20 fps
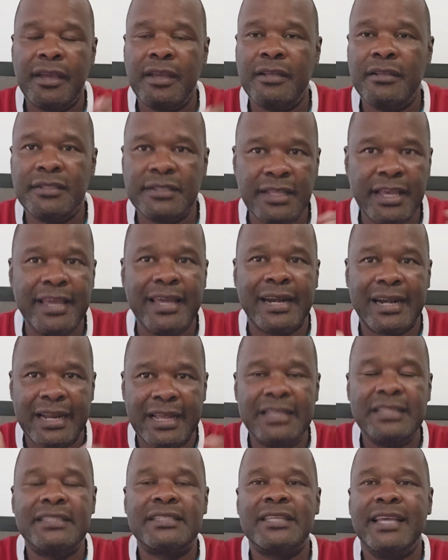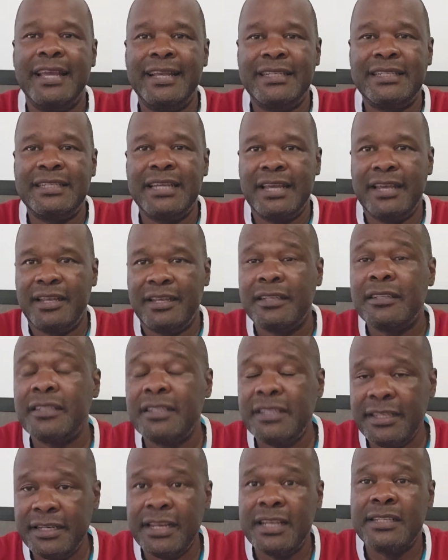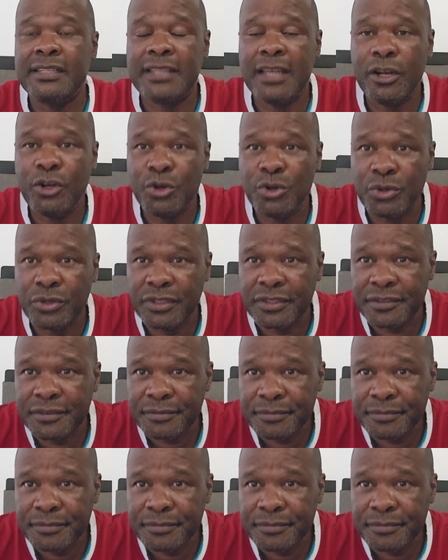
say, rents a chair in a salon.